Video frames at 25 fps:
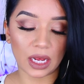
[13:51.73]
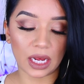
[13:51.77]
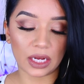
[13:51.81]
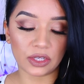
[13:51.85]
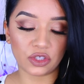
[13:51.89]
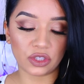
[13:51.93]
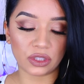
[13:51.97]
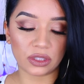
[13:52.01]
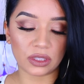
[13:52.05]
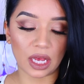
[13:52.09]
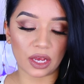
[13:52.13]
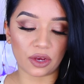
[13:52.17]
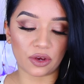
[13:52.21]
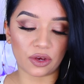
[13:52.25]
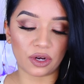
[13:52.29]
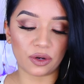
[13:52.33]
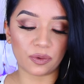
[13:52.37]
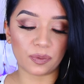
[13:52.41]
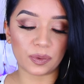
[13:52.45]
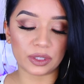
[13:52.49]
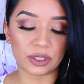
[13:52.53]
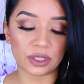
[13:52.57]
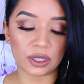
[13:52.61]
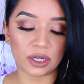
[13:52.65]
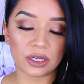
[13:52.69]
I just I
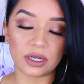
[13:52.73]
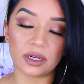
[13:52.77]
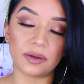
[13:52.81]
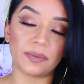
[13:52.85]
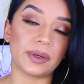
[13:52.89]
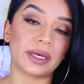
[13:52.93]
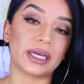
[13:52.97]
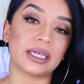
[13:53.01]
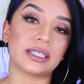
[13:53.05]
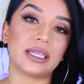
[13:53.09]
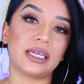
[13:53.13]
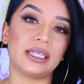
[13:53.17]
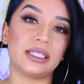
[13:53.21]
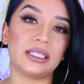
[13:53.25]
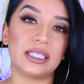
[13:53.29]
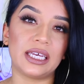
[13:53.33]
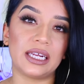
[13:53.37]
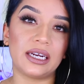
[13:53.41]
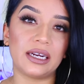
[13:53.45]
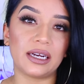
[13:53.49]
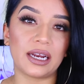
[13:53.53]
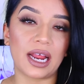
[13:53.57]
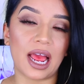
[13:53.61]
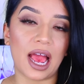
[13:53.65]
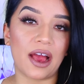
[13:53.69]
couldn't return it because I
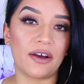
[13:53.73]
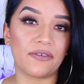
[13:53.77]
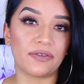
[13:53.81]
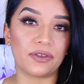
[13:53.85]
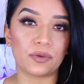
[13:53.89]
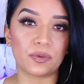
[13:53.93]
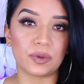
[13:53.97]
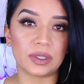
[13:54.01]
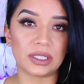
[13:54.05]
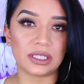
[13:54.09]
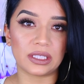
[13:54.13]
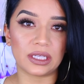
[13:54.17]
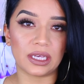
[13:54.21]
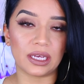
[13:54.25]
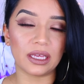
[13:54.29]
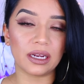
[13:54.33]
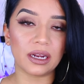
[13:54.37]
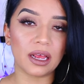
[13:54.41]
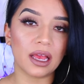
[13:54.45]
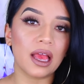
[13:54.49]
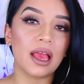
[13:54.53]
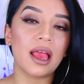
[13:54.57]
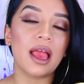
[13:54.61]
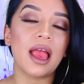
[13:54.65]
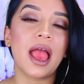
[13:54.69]
didn't have the
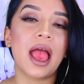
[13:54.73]
receipt.